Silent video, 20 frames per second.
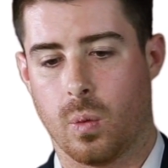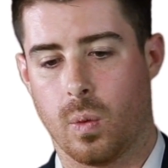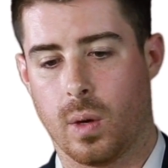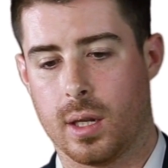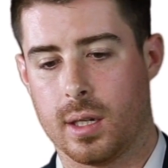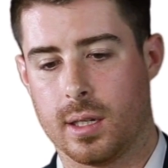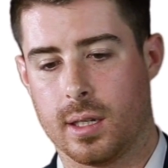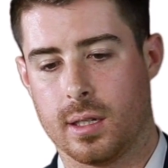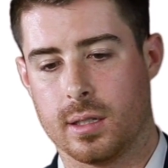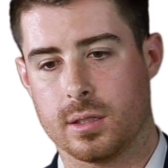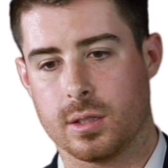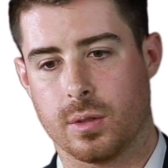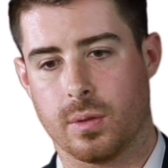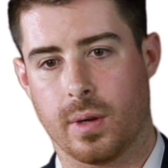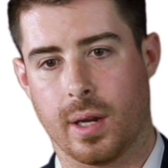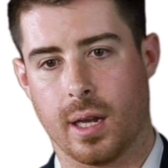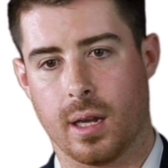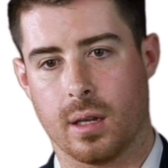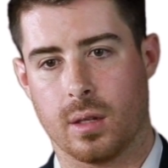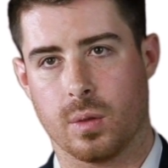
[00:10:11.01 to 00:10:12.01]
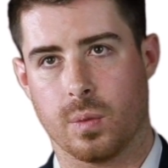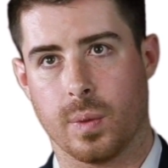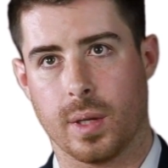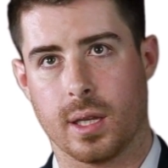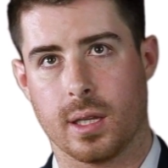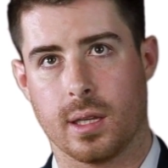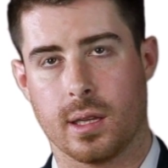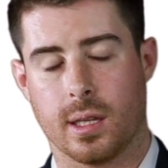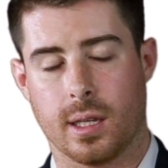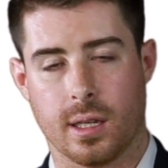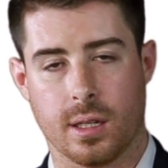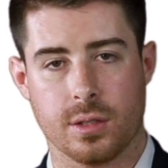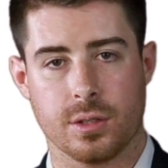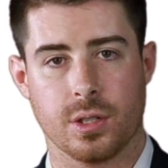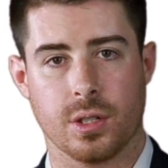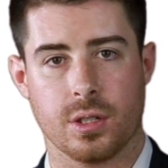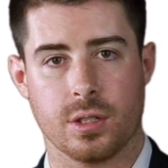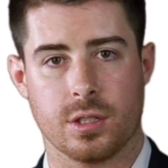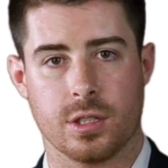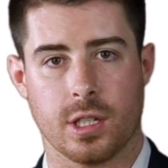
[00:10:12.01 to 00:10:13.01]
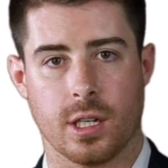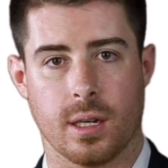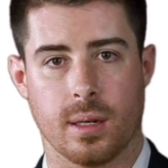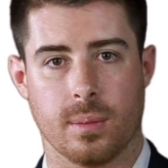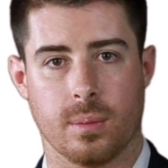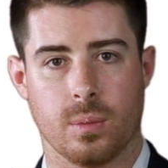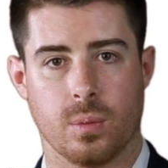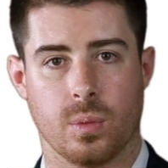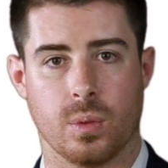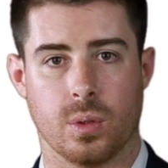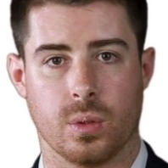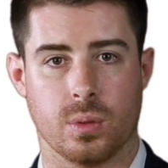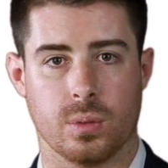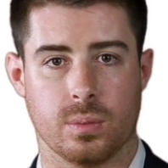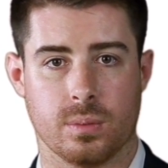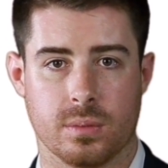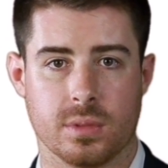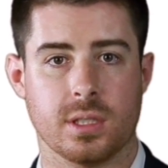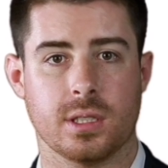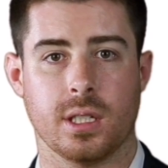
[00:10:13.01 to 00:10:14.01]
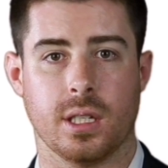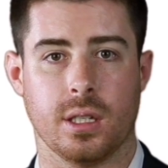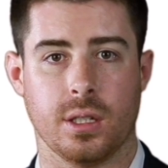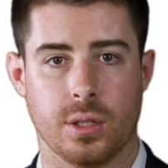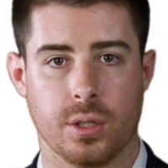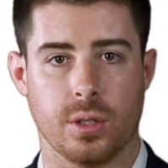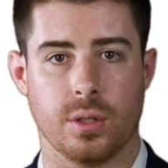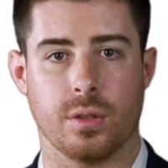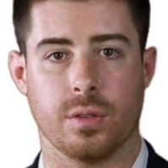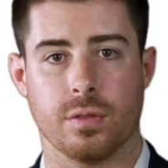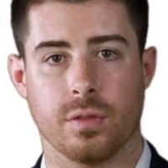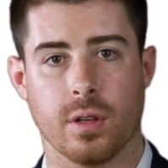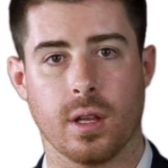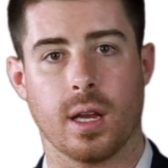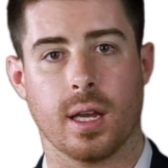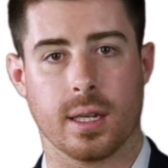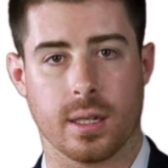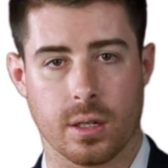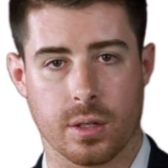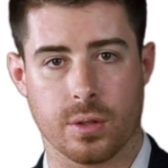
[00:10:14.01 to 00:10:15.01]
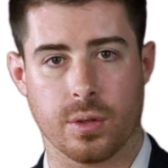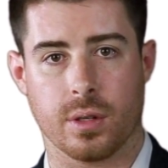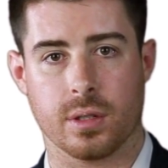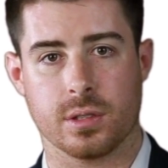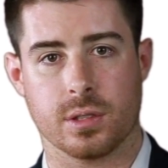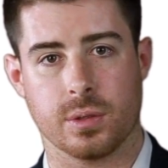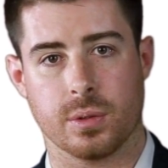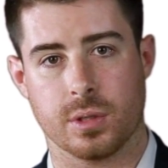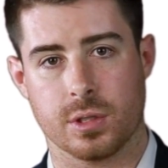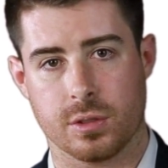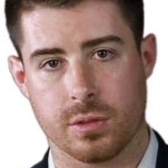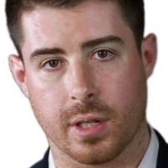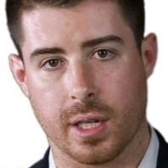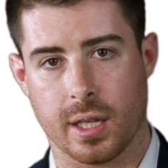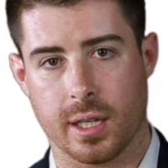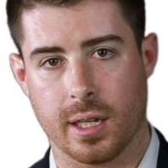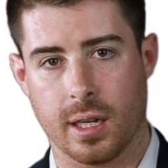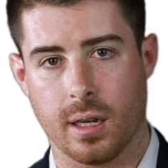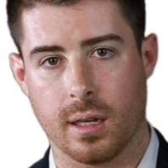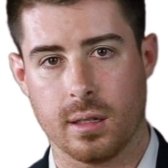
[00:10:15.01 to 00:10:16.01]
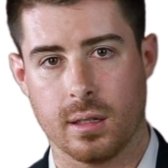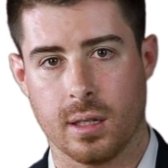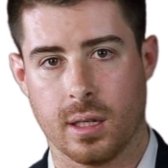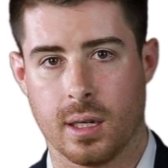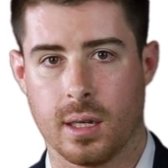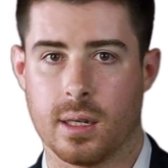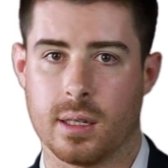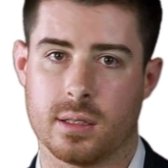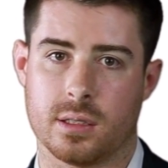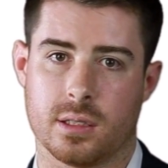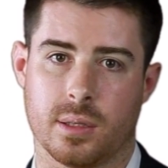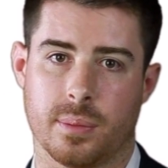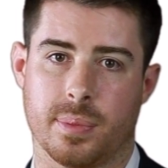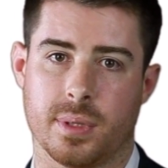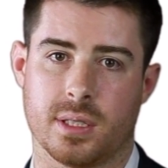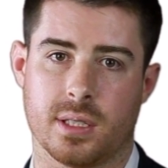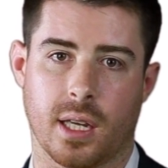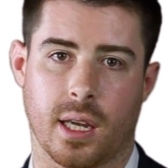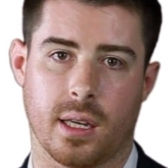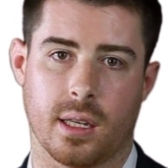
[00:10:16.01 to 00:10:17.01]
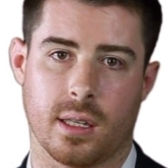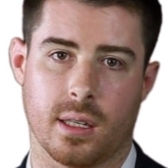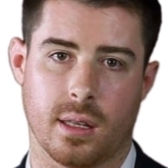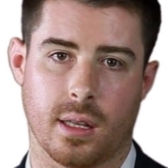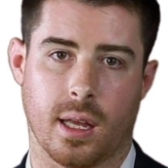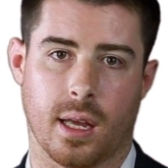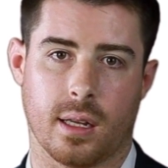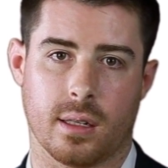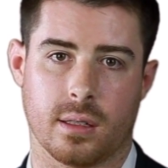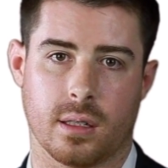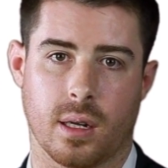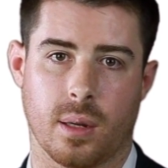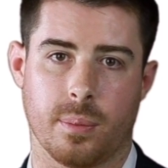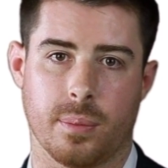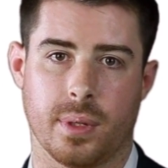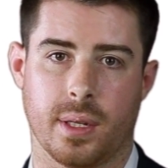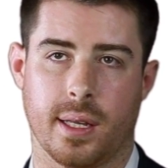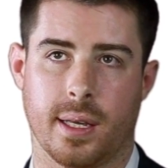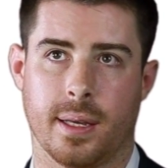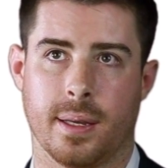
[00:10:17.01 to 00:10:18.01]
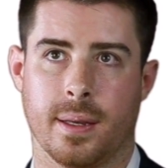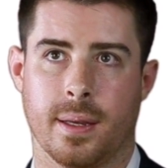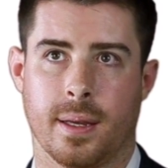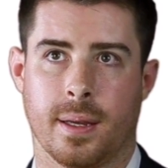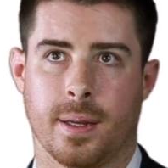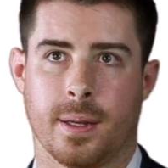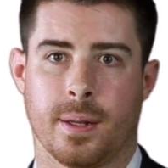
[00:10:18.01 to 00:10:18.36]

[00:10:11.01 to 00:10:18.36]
One is around whether the internship will see you flying across to Australia to partake in that company.